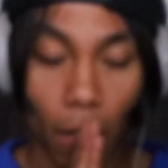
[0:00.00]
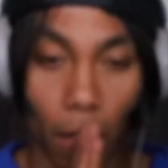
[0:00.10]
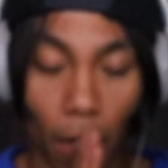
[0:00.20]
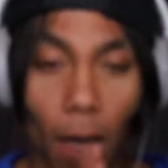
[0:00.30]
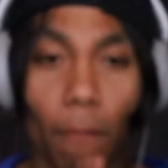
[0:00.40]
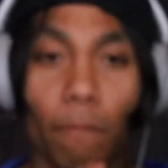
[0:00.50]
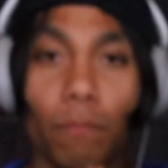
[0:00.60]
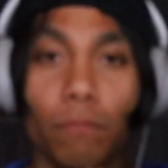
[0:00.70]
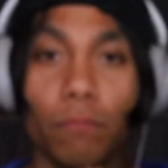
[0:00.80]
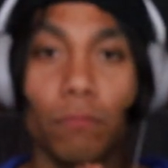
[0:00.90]
Yeah,
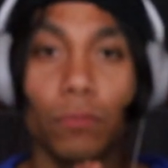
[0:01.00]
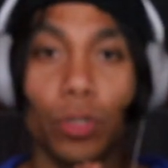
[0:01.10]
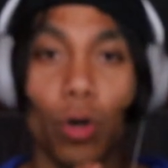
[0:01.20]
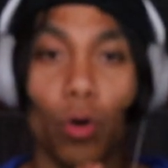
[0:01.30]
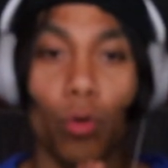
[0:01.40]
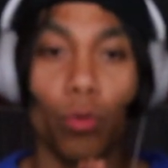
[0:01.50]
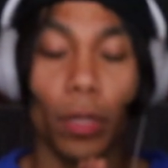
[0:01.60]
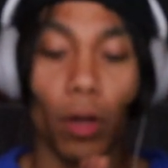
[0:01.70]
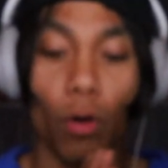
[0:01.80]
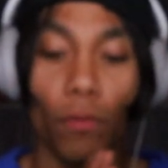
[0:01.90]
so
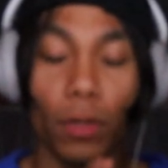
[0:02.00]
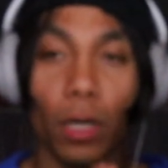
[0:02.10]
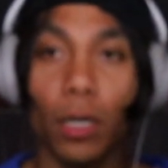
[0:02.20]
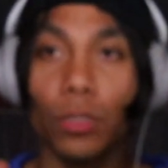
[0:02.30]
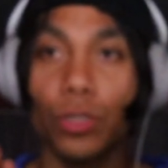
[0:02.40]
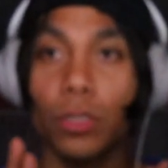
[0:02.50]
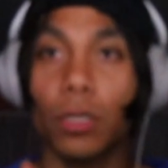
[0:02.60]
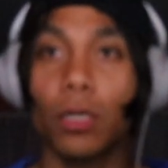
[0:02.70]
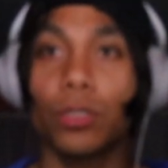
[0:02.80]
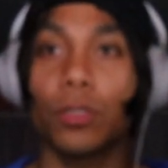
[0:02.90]
like over the hundreds and
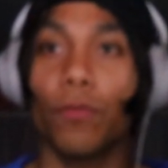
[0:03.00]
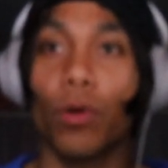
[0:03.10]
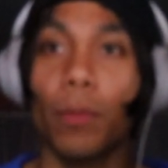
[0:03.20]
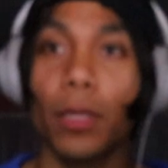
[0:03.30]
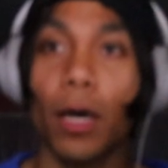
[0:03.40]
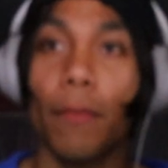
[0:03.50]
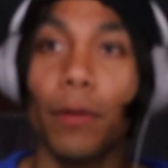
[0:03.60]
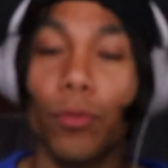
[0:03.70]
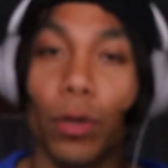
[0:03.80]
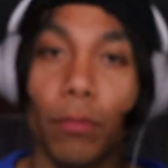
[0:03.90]
hundreds of women that I've
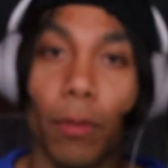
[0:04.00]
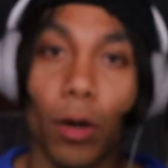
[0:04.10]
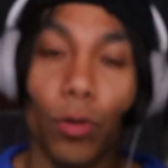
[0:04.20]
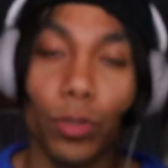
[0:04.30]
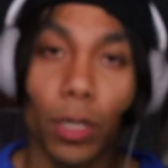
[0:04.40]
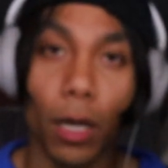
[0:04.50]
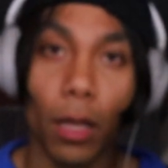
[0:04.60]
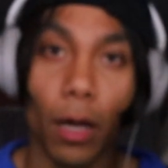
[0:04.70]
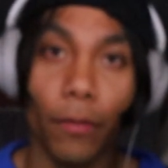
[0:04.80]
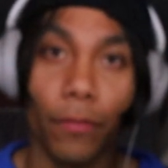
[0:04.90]
been with my whole entire
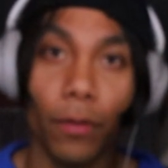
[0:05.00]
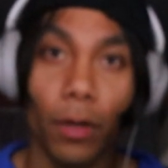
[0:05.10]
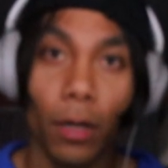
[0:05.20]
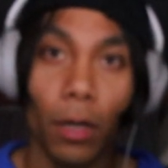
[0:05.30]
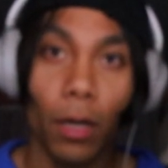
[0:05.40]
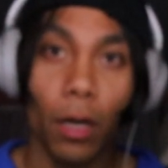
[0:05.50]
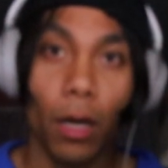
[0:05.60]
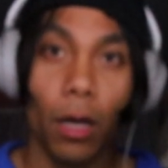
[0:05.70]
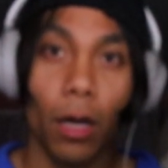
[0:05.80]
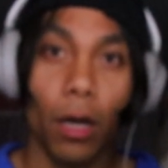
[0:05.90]
life,
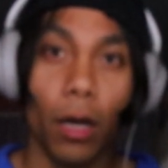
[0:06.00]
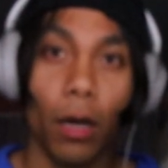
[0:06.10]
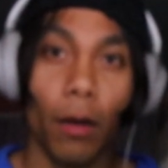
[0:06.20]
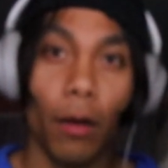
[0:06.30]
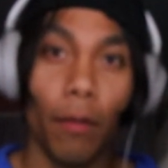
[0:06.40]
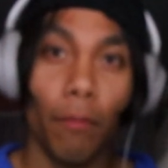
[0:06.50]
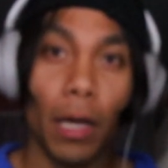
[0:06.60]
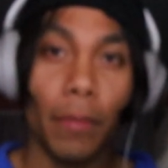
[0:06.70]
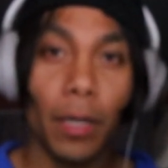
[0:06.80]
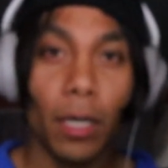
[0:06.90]

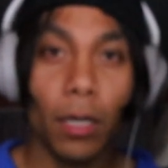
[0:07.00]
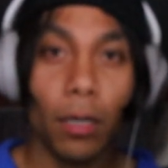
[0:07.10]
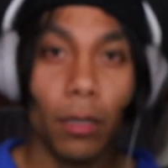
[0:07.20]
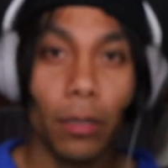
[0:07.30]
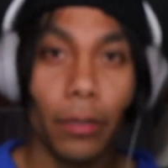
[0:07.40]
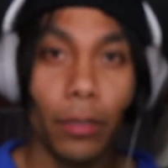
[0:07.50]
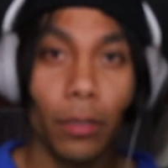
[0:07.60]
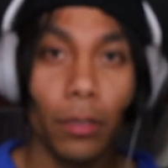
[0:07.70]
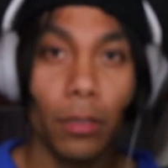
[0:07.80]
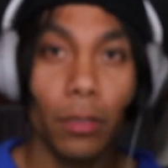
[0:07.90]
maybe
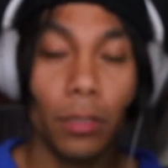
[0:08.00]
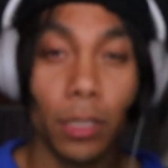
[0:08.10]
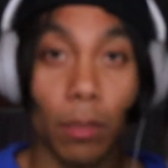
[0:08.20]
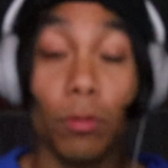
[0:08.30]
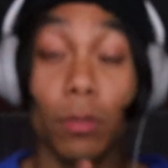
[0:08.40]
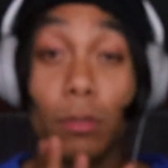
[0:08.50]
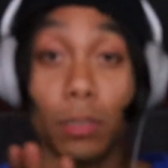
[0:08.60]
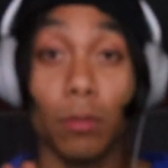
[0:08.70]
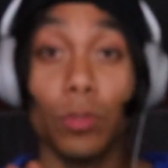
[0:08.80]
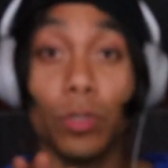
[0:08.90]
some
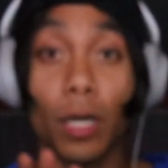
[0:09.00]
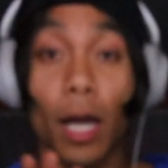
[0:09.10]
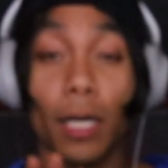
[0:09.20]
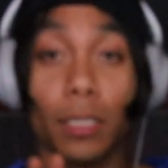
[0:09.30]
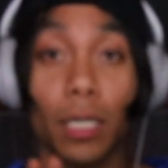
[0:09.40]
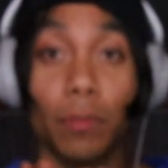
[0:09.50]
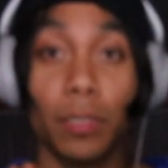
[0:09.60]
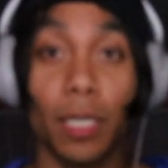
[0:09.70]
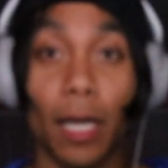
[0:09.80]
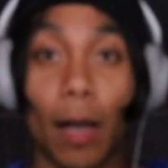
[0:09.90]
of you guys are gonna be
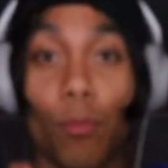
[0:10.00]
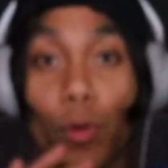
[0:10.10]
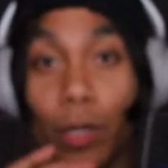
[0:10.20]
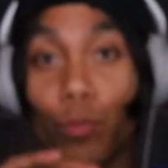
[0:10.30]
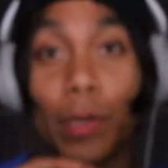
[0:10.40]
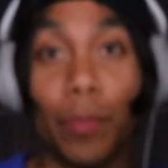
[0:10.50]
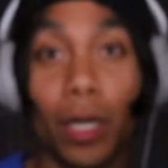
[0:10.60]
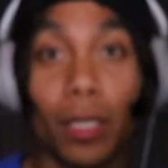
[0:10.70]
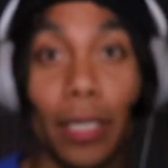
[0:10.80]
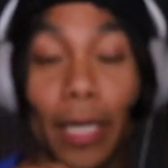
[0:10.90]
saying, I'm already
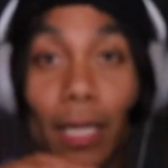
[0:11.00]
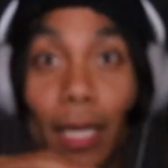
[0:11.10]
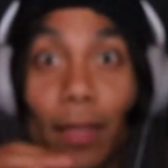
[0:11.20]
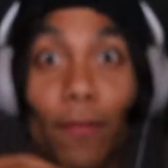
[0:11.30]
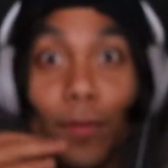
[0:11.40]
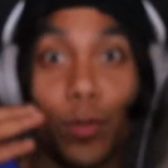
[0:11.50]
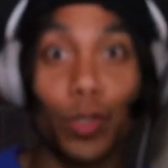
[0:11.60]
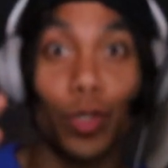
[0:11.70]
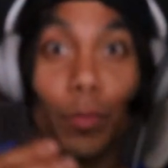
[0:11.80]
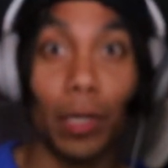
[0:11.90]
rebuttaling like the
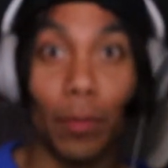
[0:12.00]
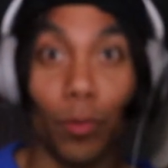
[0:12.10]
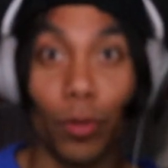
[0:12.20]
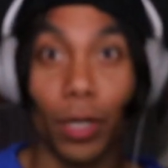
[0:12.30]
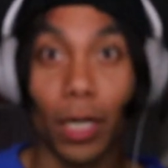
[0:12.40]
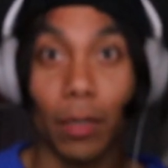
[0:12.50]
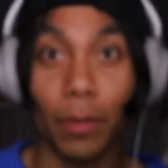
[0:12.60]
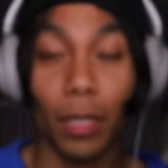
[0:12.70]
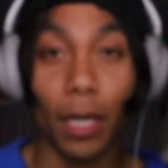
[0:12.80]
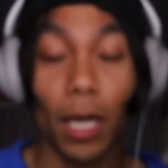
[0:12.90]
future people that are gonna
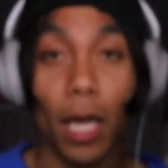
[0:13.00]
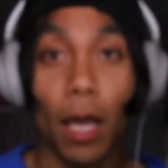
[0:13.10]
be like,